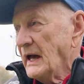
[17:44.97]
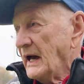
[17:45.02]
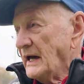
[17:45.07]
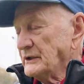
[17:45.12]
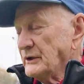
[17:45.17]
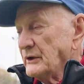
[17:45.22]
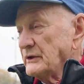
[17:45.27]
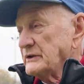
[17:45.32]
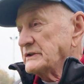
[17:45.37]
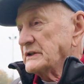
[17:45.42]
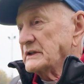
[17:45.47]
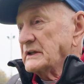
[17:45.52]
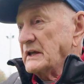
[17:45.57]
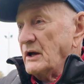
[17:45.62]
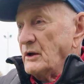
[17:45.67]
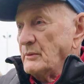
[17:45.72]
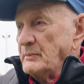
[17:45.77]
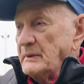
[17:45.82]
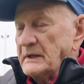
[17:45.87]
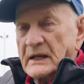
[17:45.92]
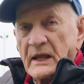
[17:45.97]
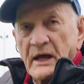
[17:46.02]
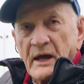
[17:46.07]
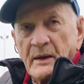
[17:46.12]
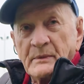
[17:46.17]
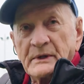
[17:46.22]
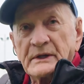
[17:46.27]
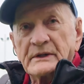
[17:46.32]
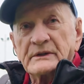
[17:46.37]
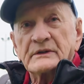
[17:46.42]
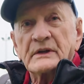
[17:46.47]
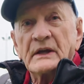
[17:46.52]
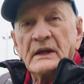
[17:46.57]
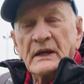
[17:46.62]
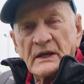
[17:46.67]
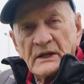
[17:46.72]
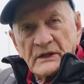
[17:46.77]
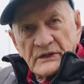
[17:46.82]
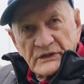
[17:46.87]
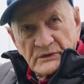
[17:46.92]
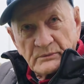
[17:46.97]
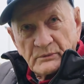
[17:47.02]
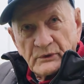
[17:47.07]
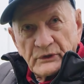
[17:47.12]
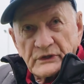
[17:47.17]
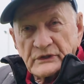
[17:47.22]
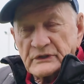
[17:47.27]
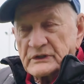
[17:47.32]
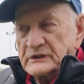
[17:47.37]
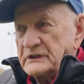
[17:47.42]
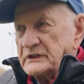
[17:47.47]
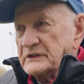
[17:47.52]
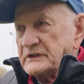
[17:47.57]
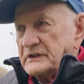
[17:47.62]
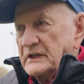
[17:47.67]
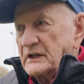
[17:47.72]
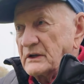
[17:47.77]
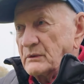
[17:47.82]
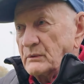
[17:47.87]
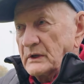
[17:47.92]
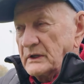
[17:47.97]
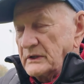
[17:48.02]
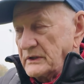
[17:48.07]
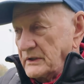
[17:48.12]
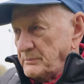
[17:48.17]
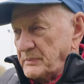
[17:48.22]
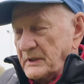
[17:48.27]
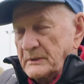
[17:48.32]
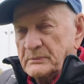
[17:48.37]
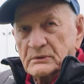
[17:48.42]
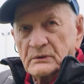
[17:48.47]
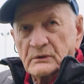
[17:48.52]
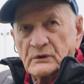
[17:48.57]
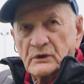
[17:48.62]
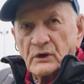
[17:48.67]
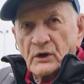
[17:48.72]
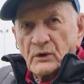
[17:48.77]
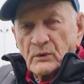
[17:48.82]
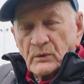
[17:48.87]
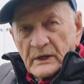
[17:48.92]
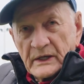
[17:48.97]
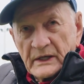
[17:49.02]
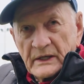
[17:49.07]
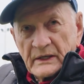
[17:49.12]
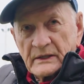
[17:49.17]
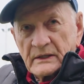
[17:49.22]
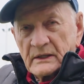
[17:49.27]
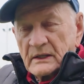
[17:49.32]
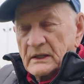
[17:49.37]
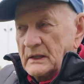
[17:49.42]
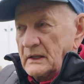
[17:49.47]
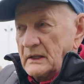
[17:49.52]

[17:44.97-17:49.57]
I know there's a Cowbell Army and some others, and you see the people who go away